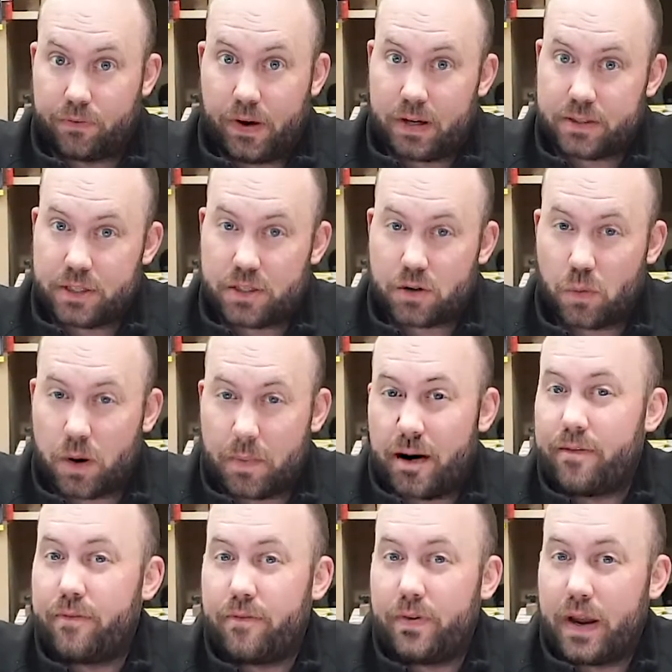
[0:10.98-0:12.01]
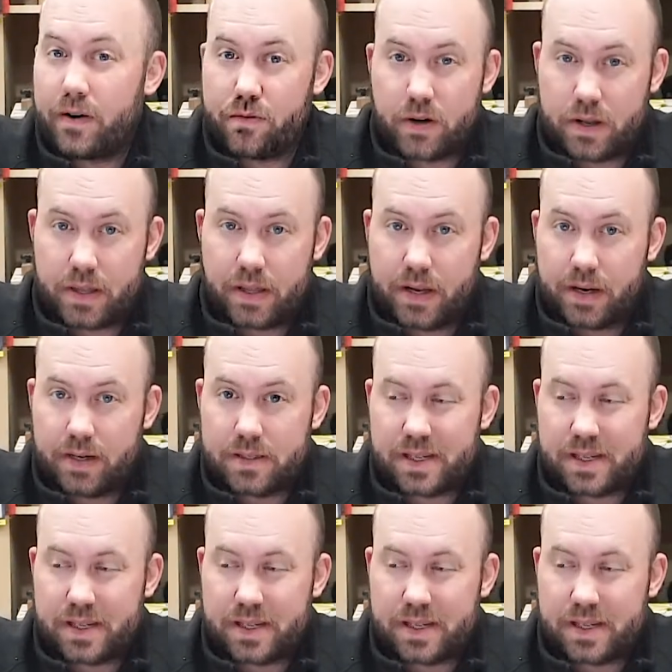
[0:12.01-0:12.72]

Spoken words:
fallacies are one of my favorite things,